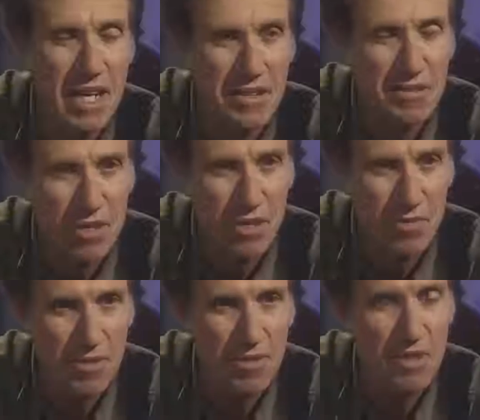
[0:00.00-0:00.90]
other
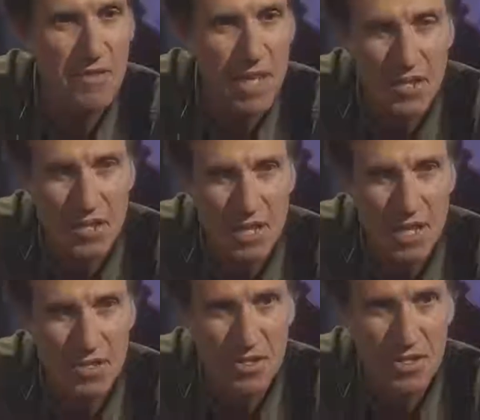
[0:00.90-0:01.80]
monuments of ancient
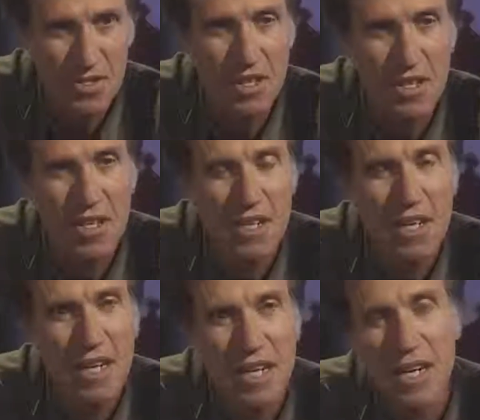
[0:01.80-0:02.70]
cultures
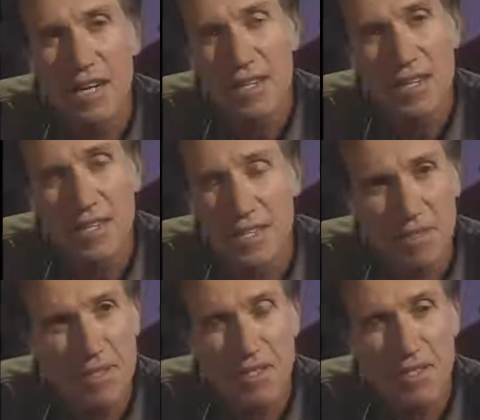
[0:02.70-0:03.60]
are
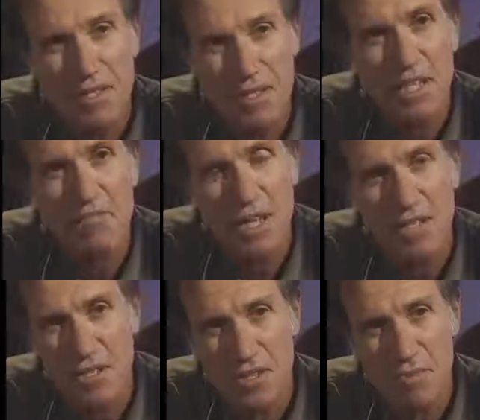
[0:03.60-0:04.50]
exhibiting the same
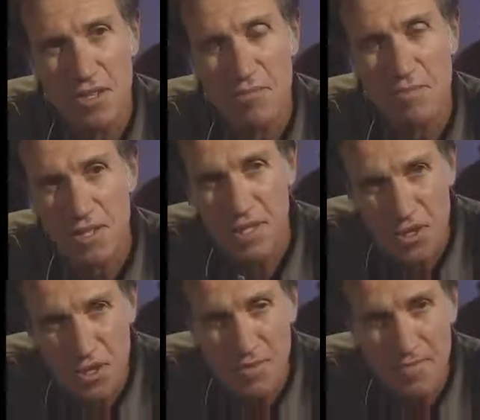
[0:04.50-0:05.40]
astronomical
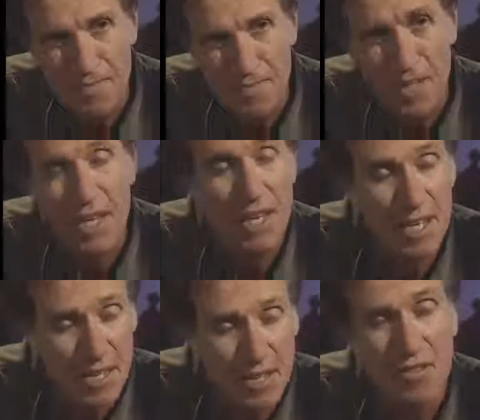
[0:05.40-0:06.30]
precision,
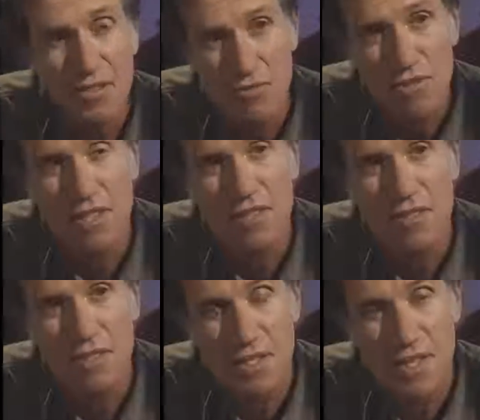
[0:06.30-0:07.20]
again, using
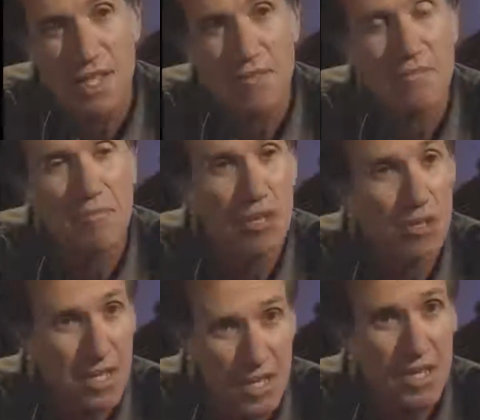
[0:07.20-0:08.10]
the same
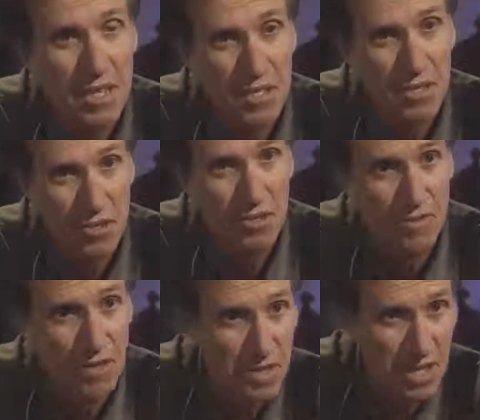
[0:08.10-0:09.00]
monolithic sort
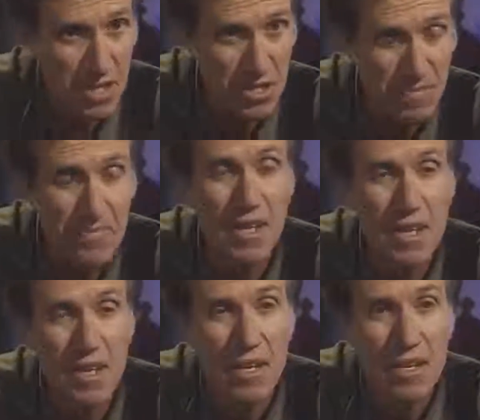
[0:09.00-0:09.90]
of construction.
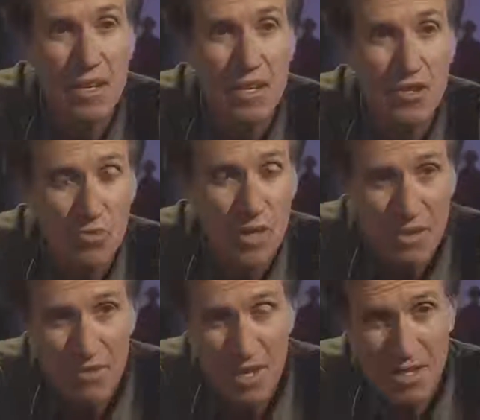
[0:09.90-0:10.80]
So we
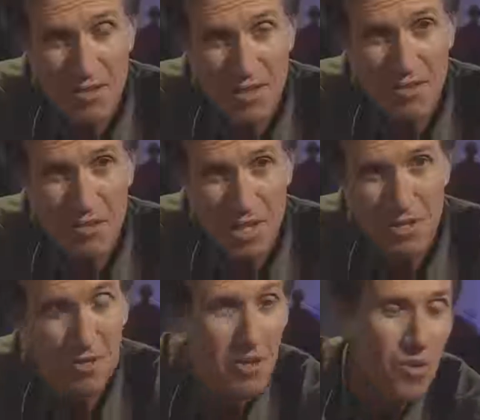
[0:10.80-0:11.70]
have to ask ourselves the
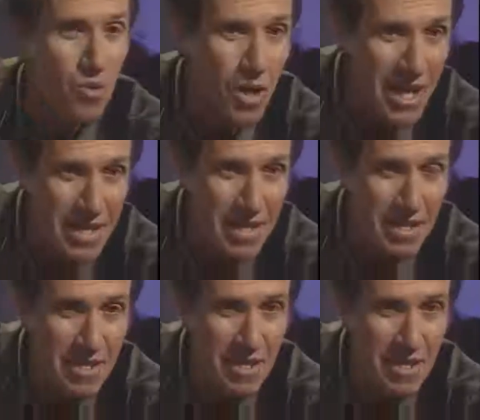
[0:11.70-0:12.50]
question, why?